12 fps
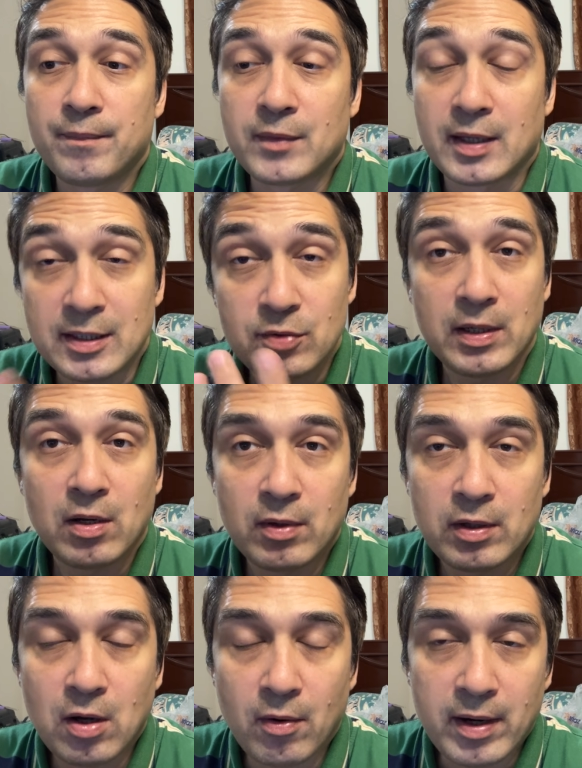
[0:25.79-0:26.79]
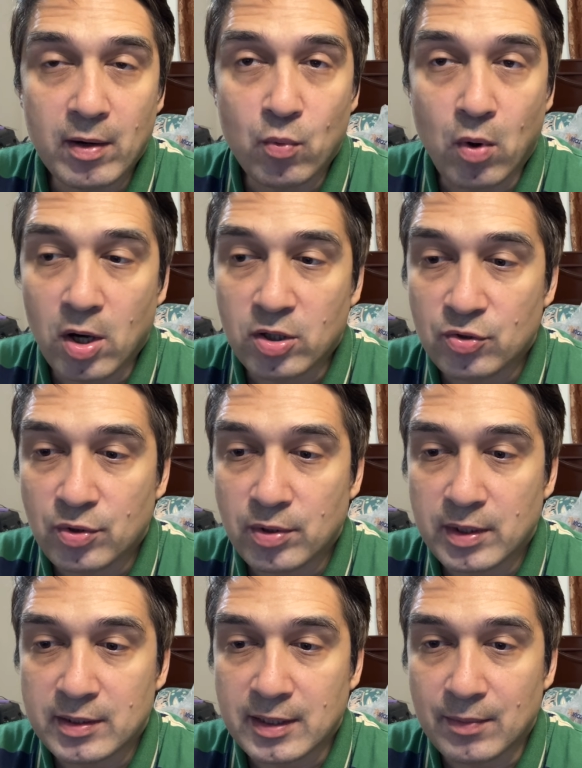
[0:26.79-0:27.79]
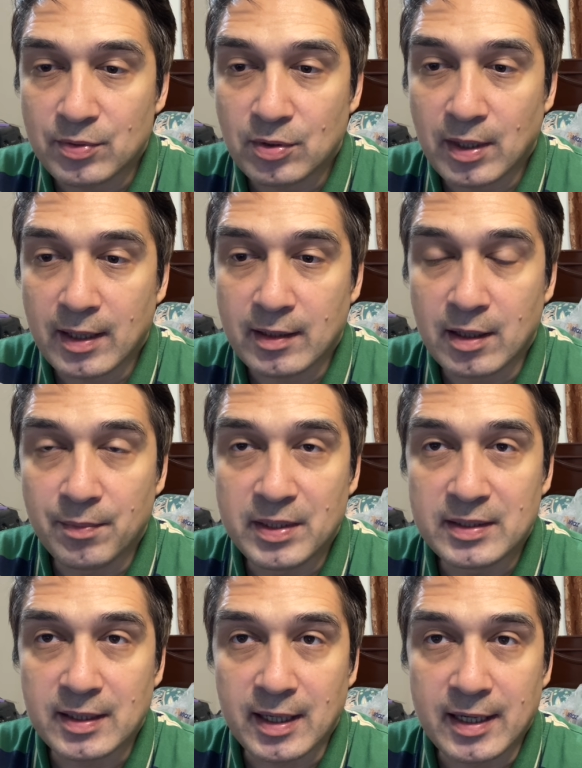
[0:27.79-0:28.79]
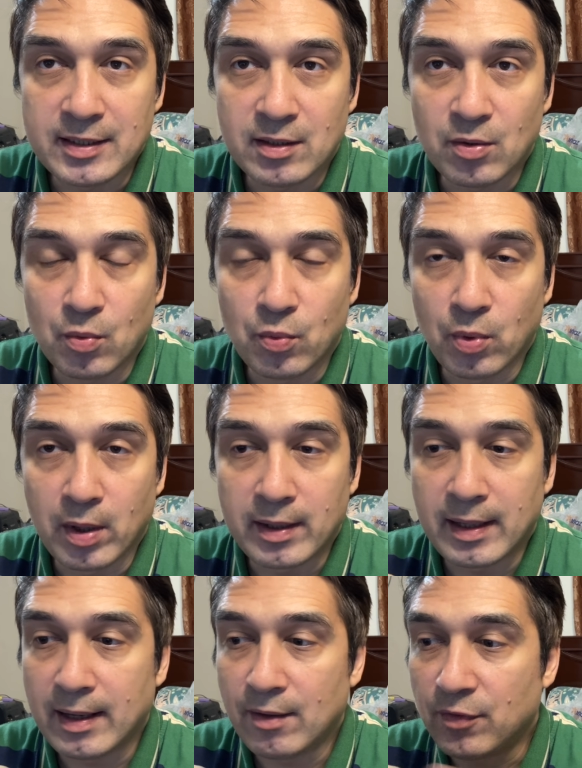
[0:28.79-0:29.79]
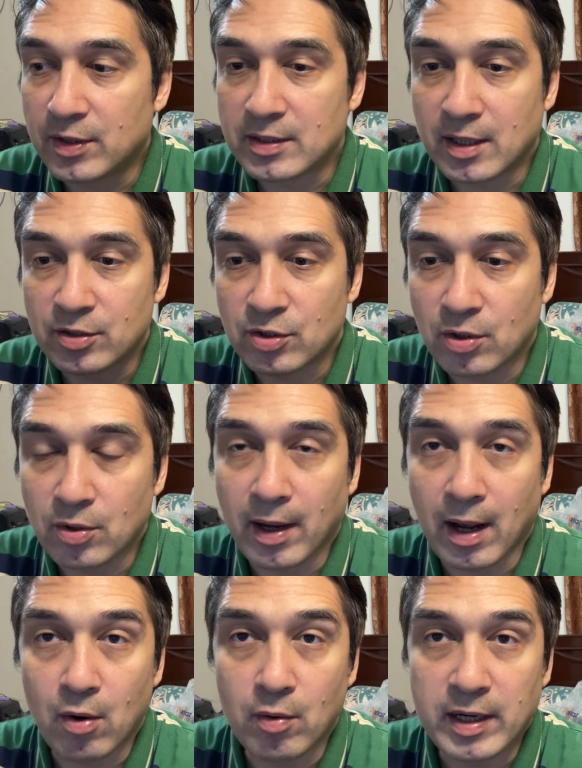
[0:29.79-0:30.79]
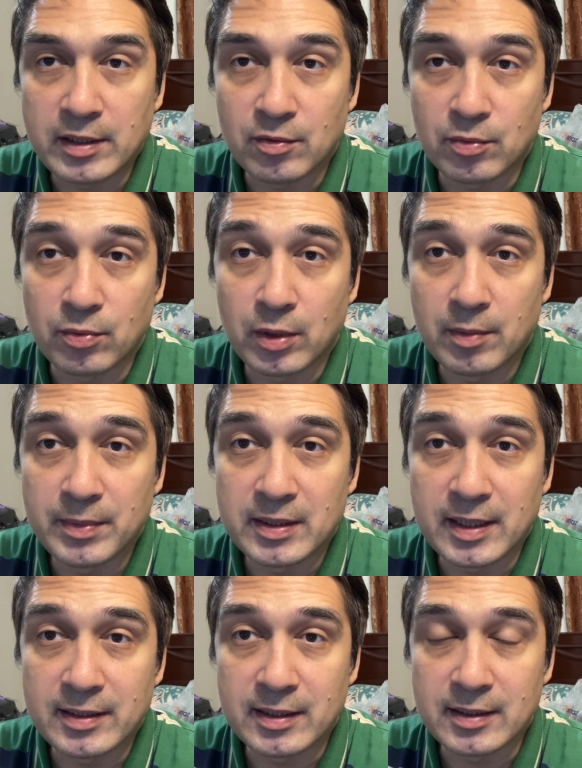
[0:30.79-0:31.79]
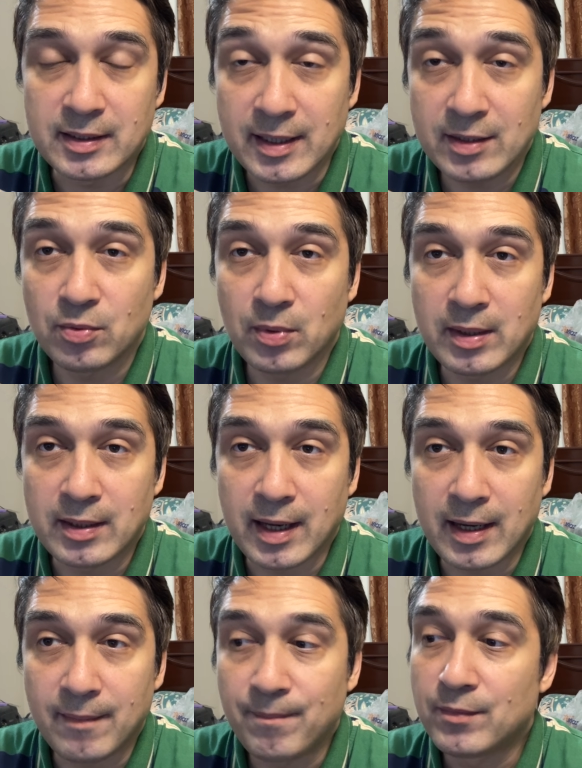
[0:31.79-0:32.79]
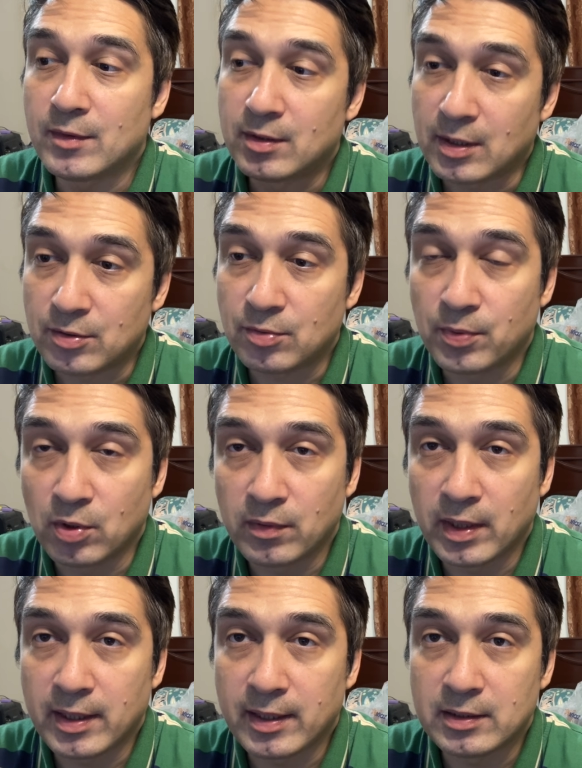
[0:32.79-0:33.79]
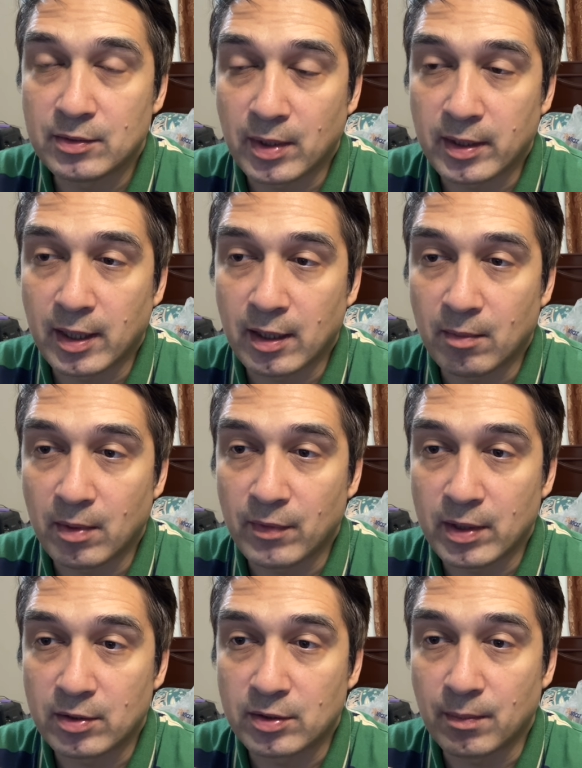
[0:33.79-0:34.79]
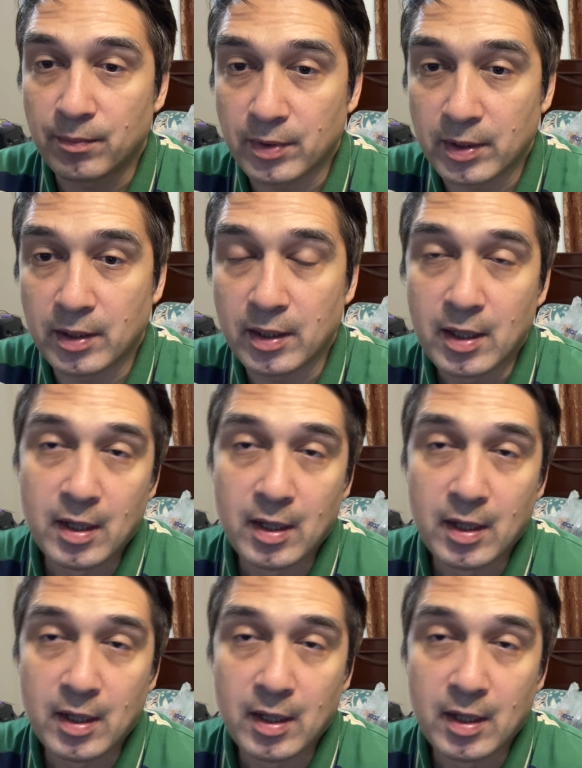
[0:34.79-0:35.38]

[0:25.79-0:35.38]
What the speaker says: in this video, we'll go ahead and walk through the steps to get Hermes Agent working. First, I'll show you how a Hermes Agent is working. Let's prove that it is working on my Windows computer.